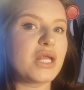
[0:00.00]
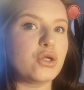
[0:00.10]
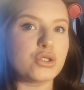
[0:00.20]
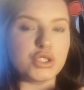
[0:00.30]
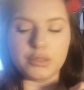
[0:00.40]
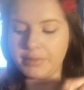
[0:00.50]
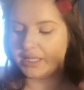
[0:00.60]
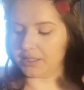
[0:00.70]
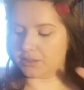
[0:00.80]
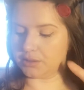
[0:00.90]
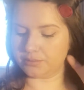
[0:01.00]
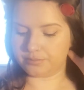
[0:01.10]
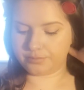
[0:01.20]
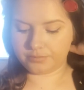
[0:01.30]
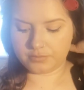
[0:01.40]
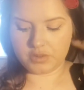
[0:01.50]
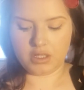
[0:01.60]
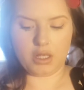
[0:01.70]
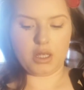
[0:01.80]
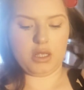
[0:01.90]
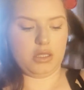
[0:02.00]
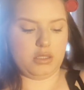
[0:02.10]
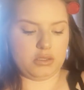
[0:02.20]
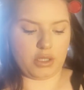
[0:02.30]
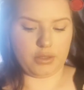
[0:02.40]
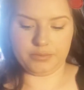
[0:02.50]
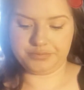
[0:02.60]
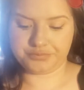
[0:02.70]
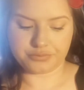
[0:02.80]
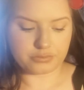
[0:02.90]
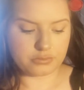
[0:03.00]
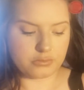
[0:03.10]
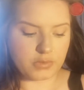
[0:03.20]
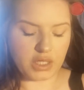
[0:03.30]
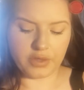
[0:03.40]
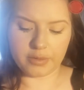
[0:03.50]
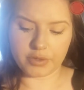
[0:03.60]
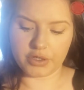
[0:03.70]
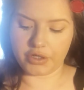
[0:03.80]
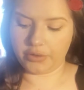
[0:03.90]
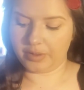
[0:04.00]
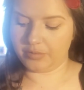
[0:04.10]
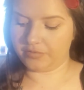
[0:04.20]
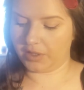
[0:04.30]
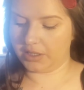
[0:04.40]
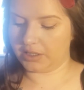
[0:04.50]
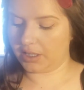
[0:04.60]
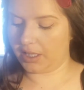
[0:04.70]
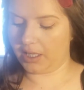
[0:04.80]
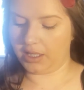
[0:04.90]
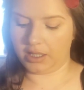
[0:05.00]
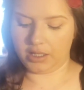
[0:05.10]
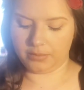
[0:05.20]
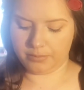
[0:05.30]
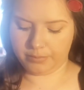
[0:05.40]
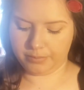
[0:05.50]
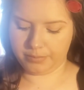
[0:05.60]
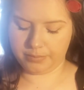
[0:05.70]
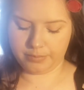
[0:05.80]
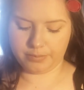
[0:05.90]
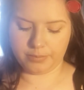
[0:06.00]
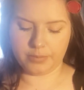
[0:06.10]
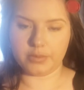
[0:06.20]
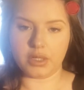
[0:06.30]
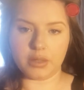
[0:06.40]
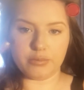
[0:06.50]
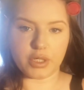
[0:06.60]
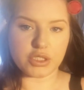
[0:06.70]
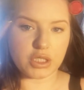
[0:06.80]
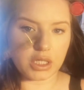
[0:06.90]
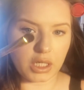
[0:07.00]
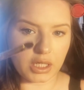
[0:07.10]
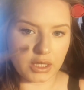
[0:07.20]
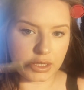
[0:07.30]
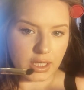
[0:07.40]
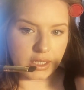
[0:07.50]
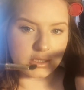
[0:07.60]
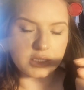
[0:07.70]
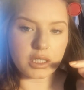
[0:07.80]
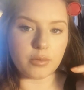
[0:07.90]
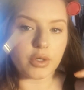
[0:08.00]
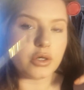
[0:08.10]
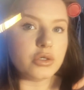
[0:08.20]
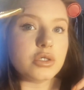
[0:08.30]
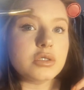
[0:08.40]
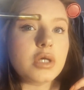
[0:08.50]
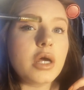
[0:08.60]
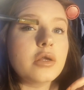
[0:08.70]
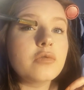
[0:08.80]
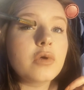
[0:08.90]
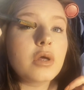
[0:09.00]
Not too bad. So then I'm going to go in with like a brush like this, and I'm going to just kind of